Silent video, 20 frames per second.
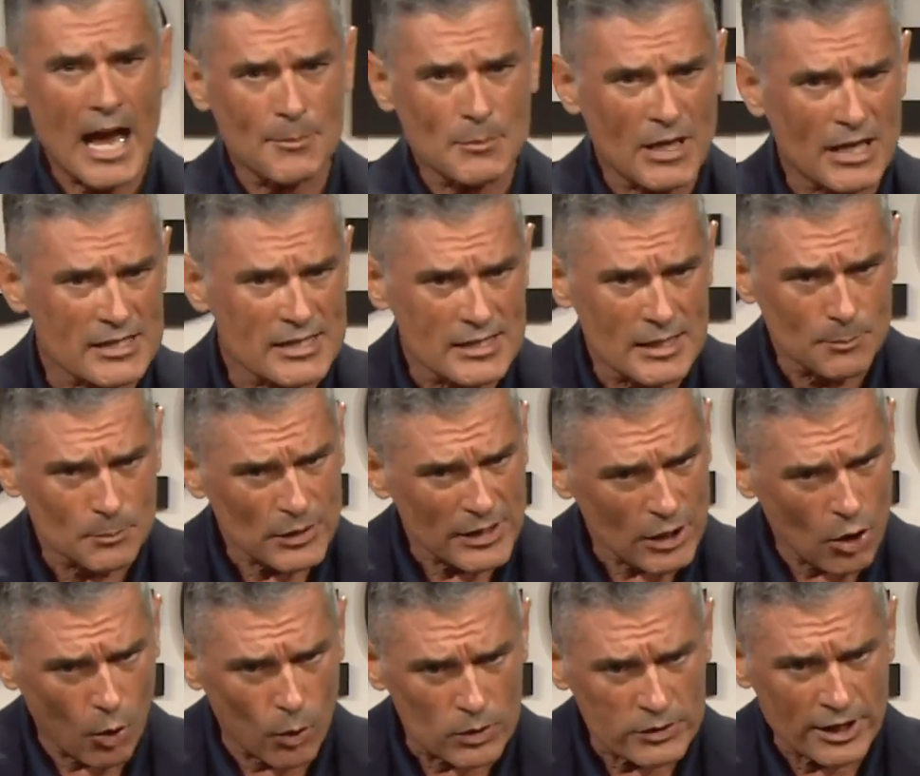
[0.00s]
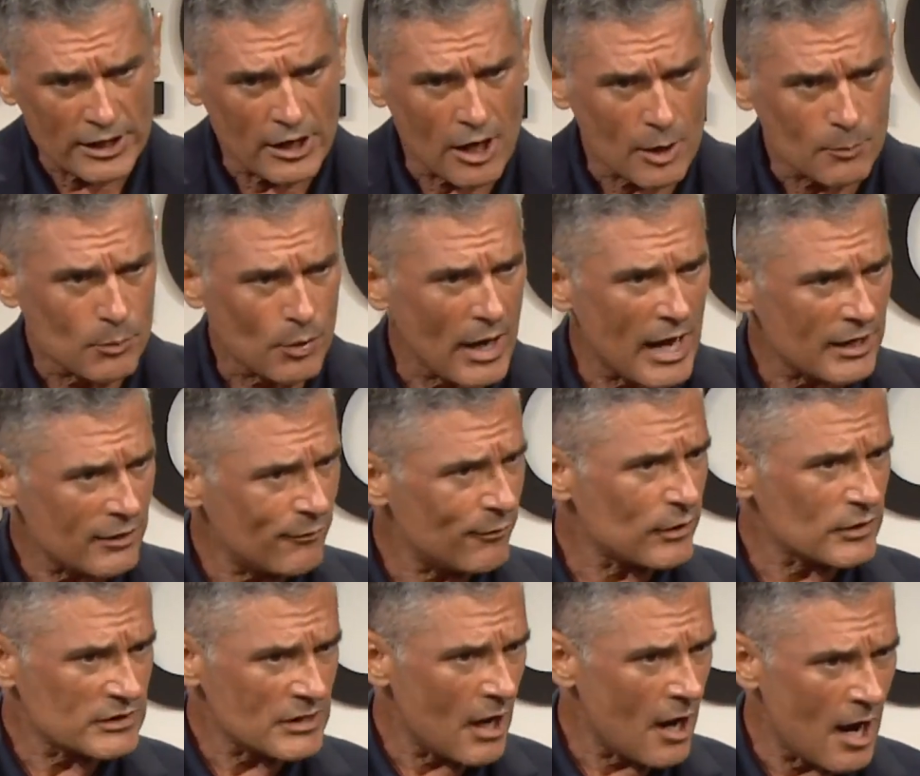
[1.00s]
apnea, simply holding our
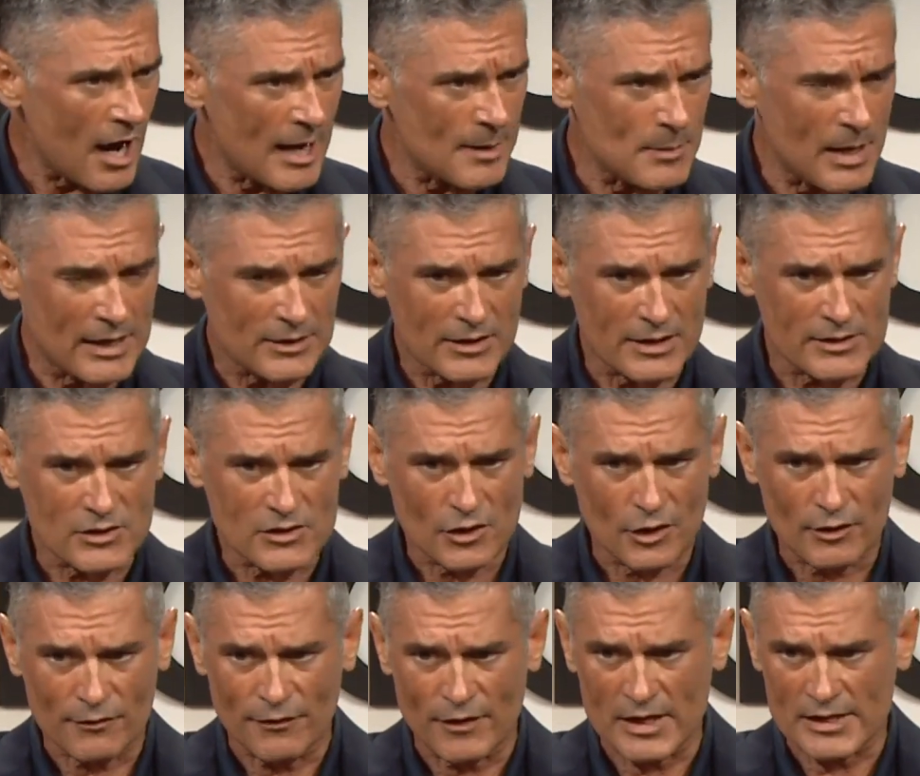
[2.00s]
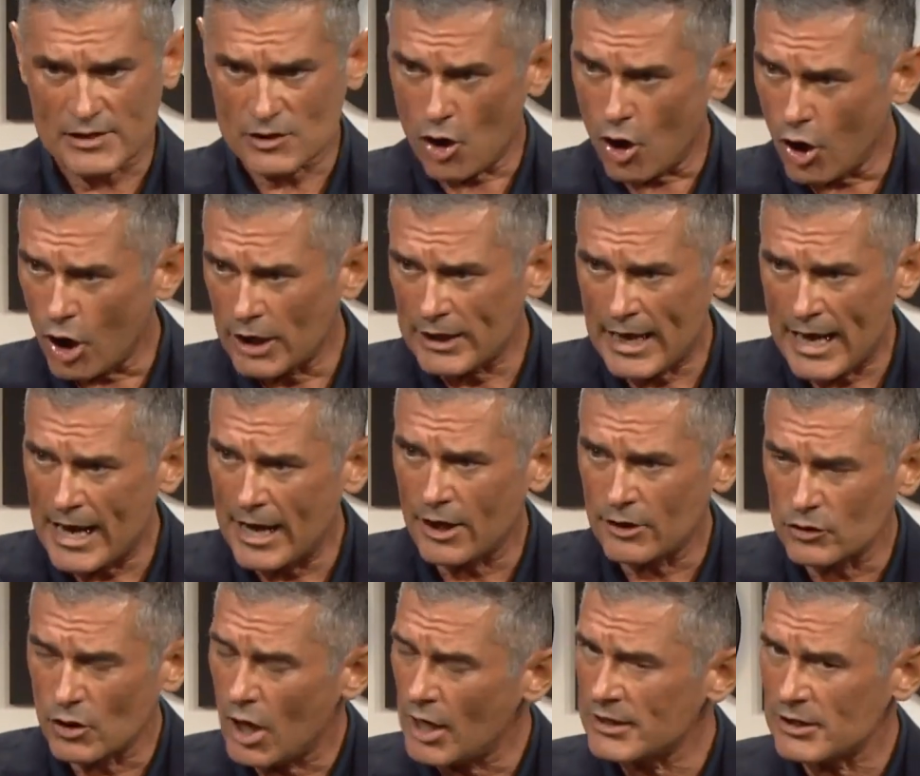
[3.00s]
breath for time at the surface on
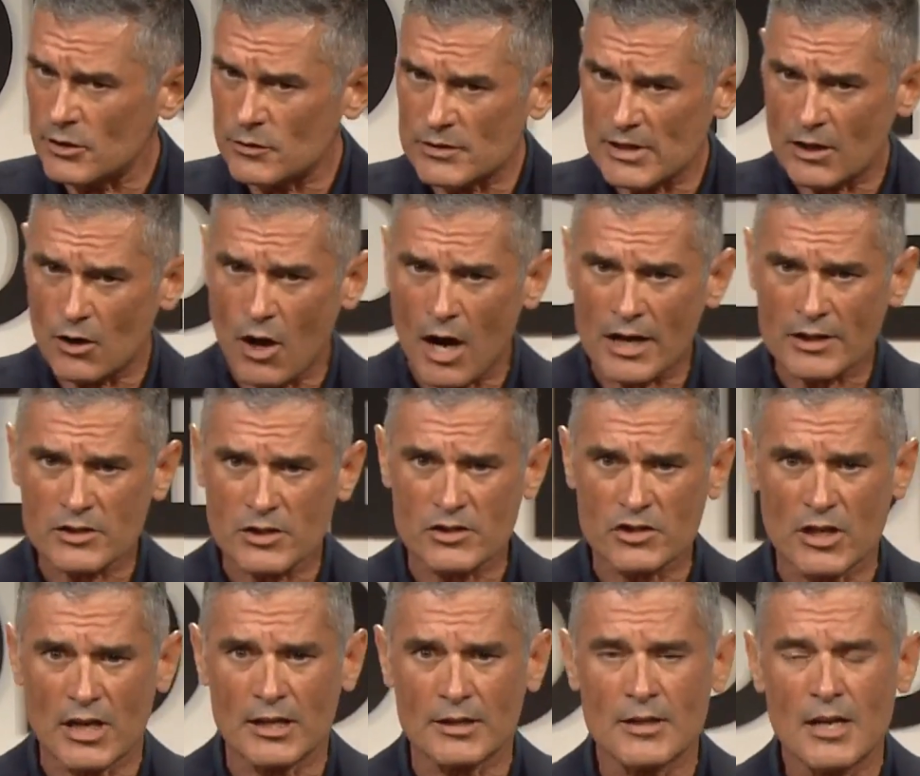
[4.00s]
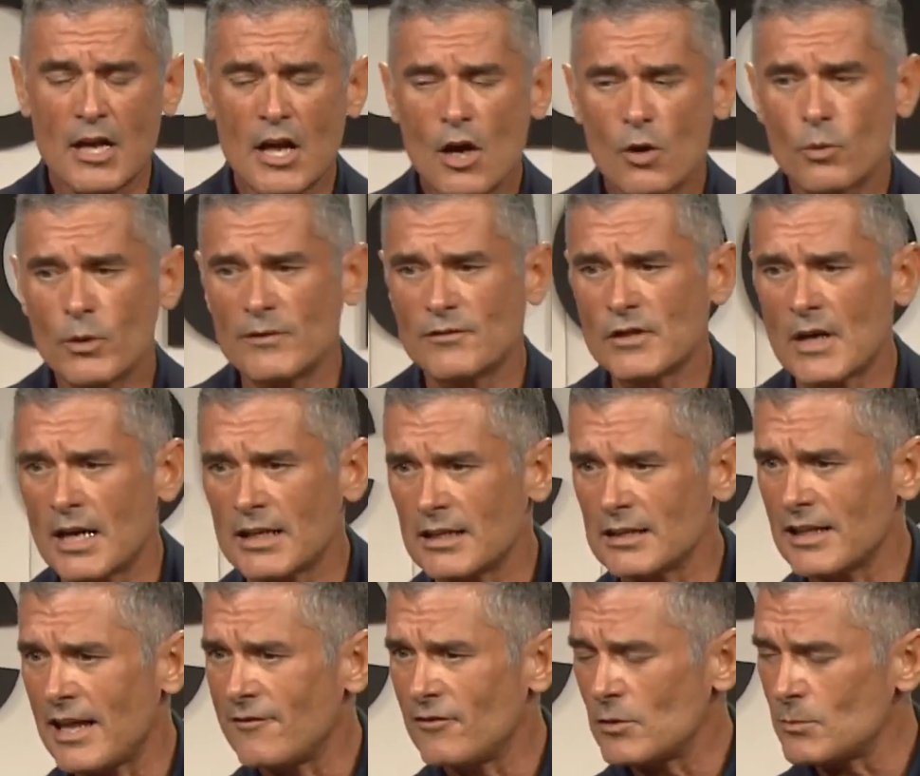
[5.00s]
air, not using oxygen. We've
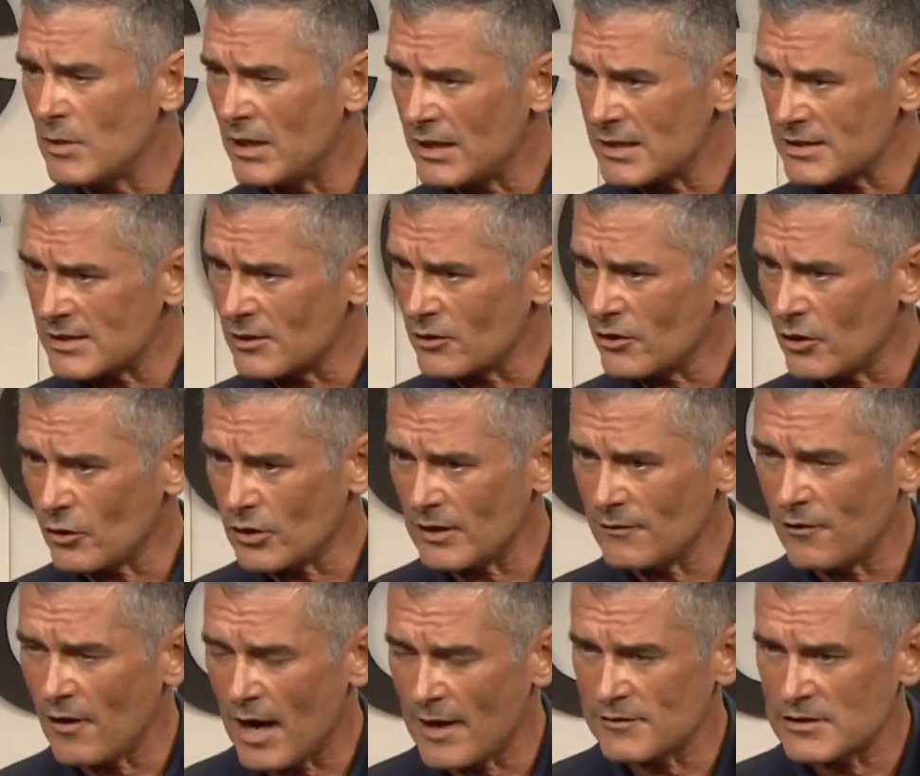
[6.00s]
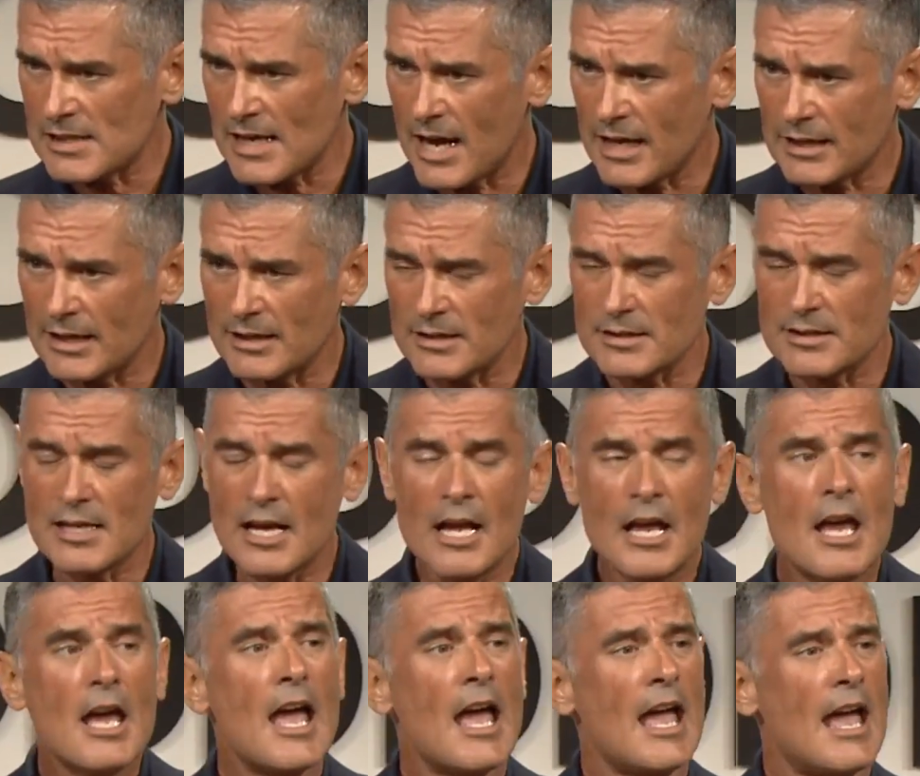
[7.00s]
done 11 minutes and 35 seconds.
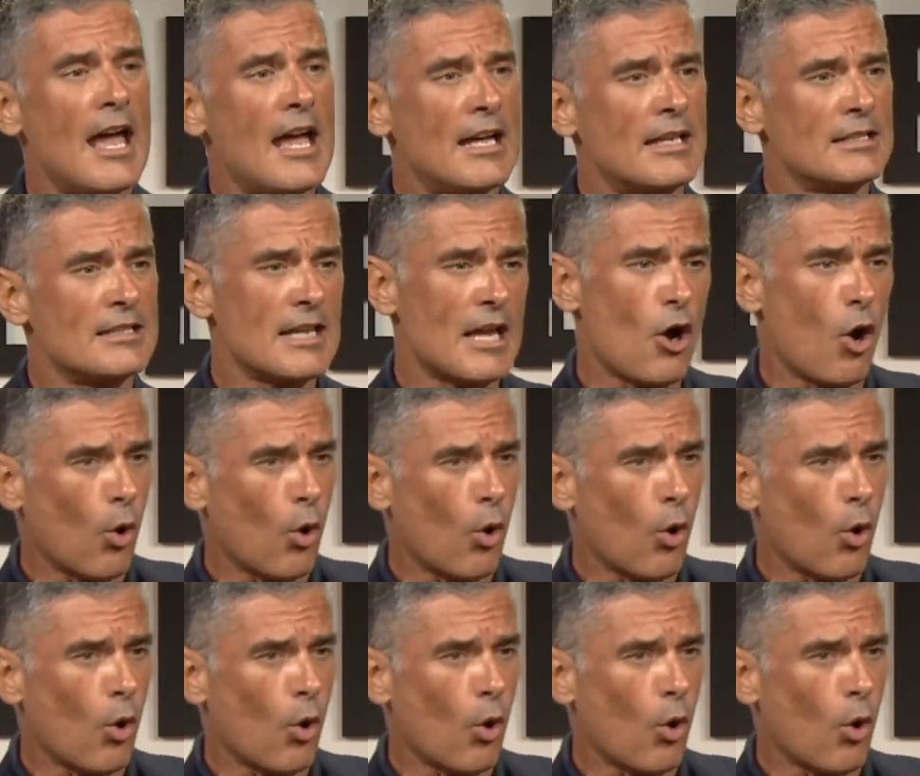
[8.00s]
And